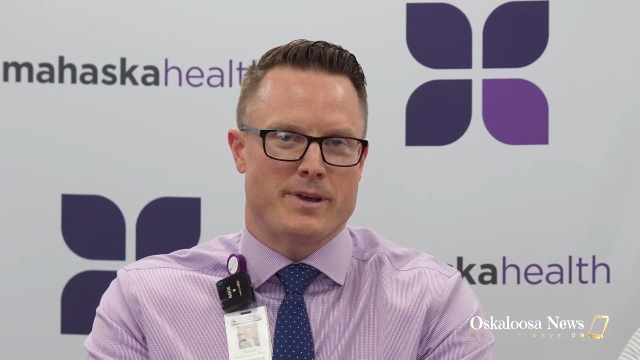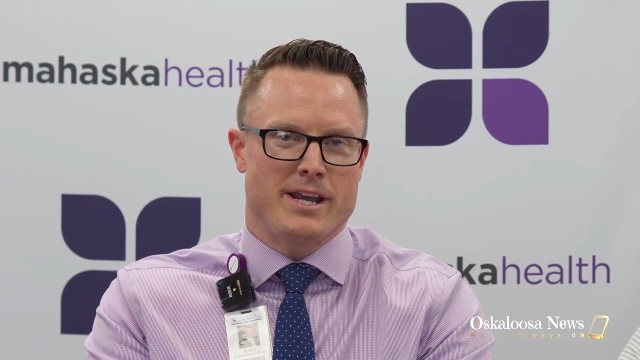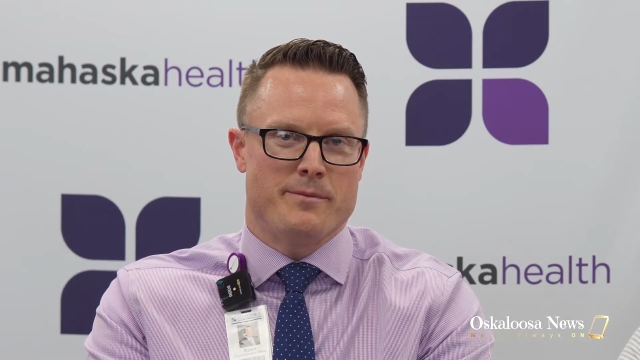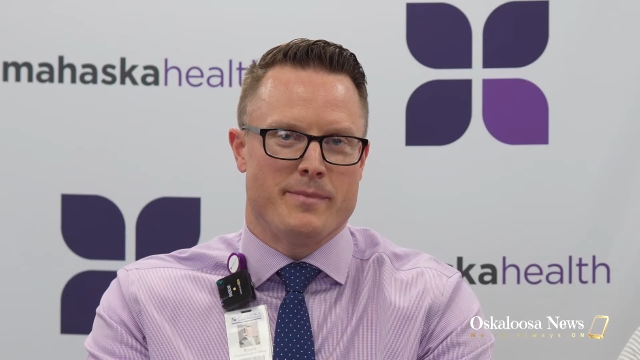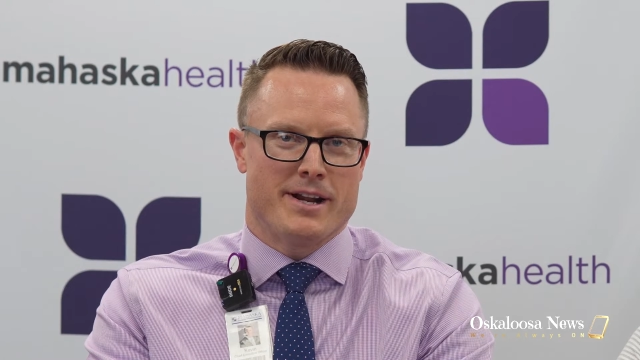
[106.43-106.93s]

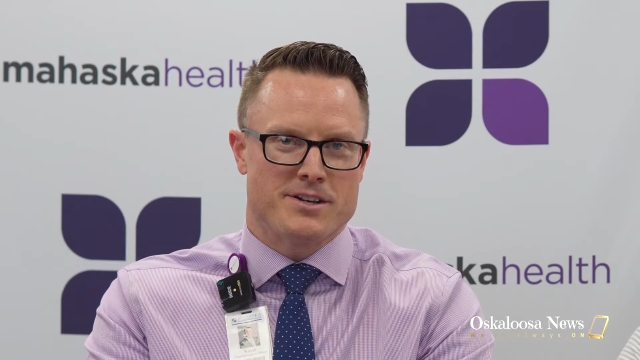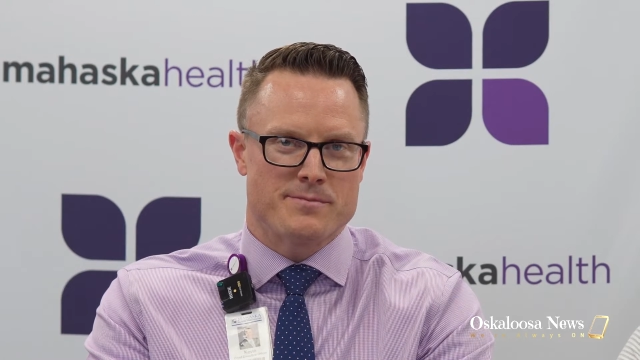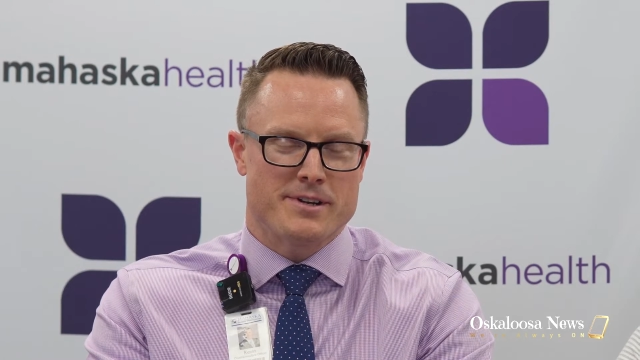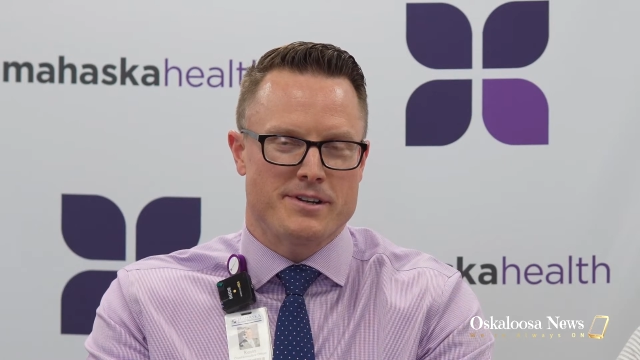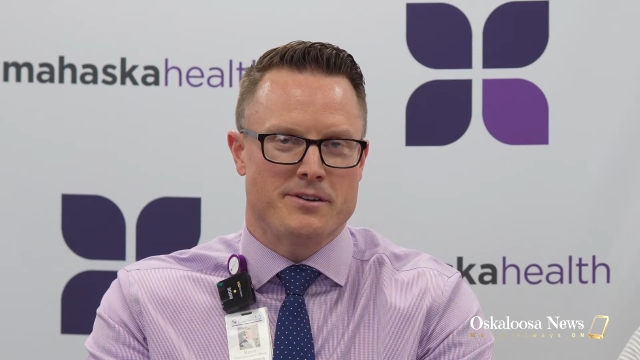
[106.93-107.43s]
pain
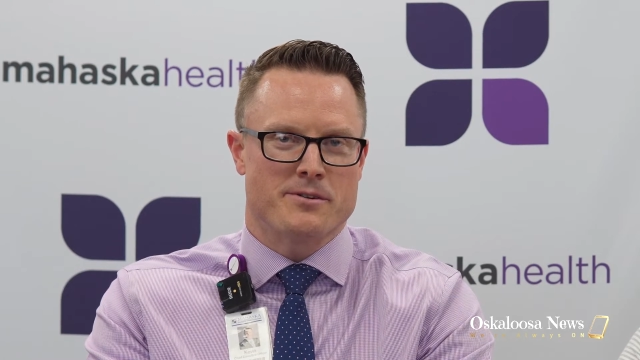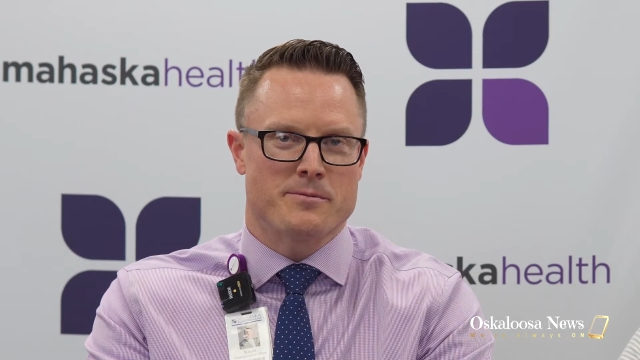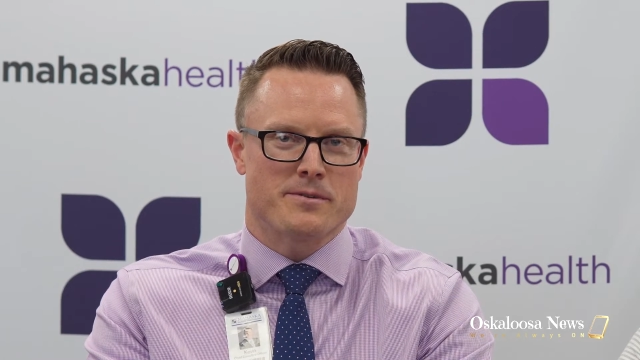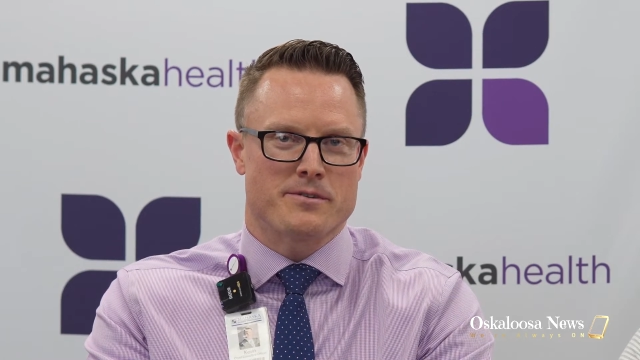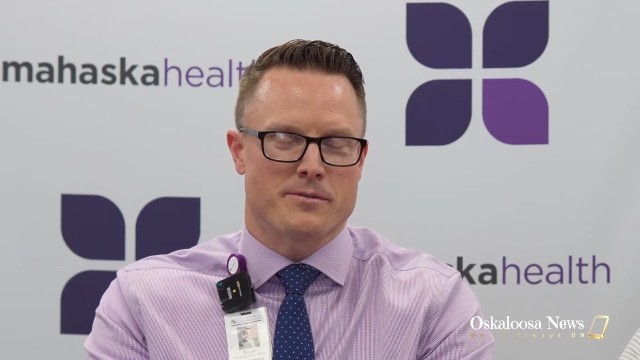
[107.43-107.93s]
management here
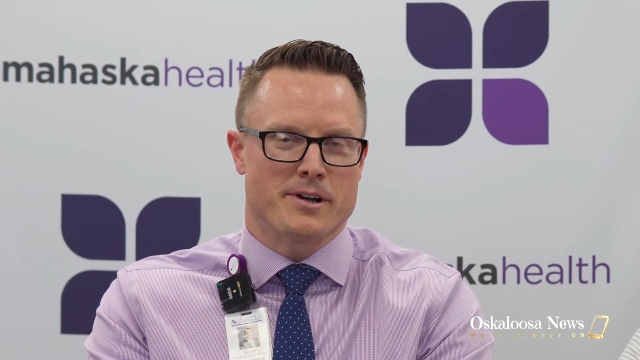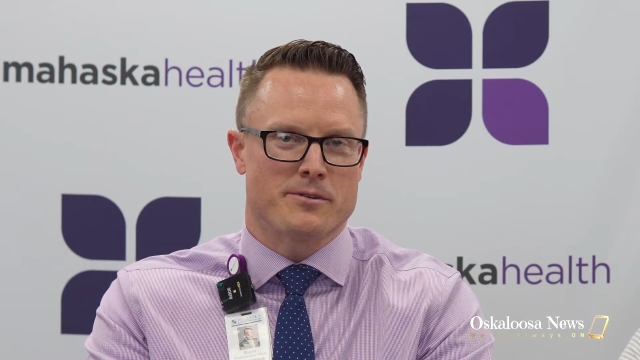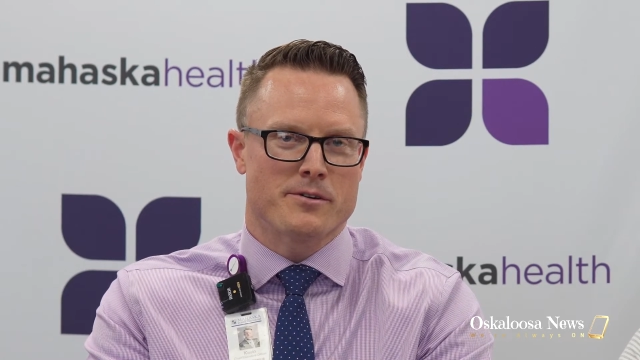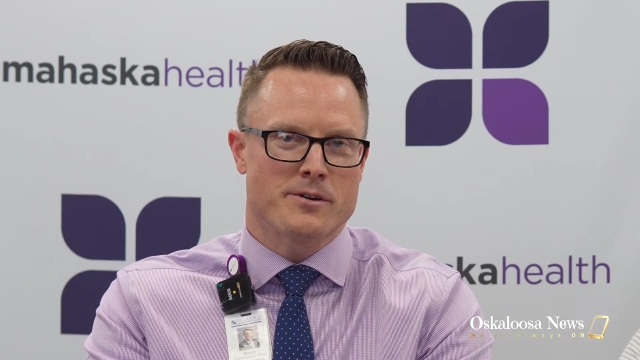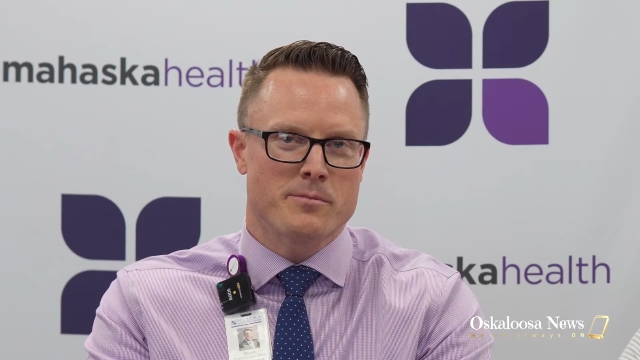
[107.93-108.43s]
with Greg
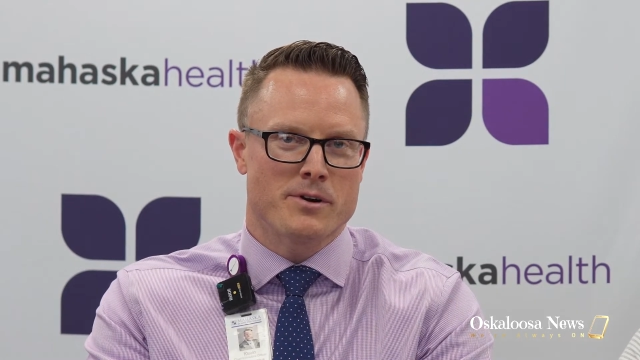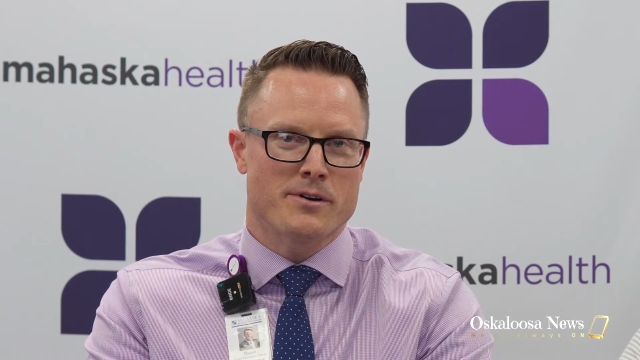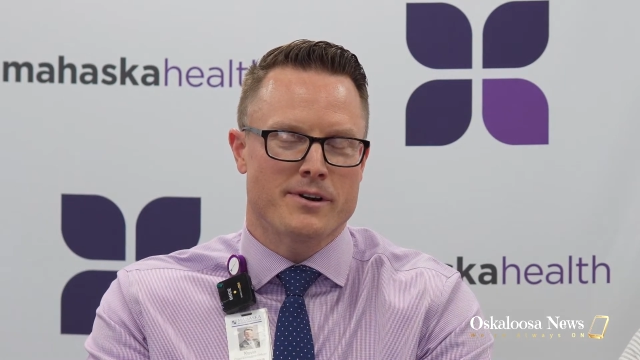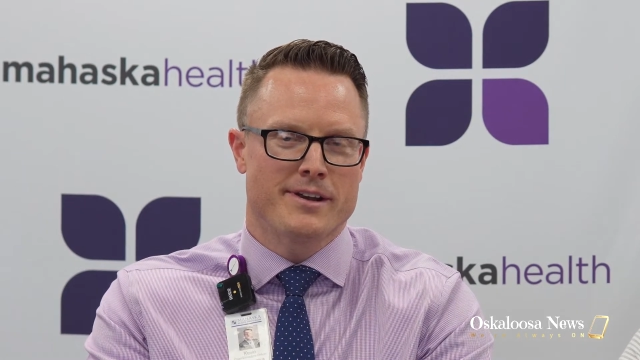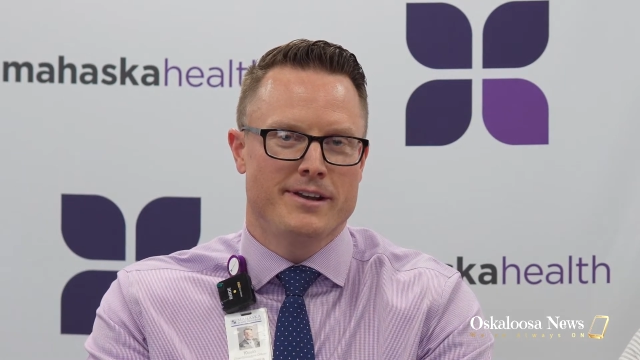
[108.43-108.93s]

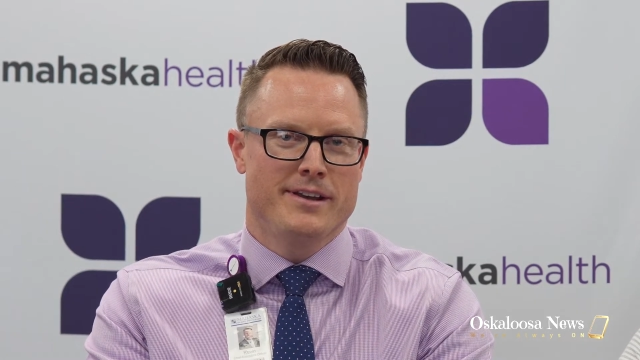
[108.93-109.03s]
Cronenberg.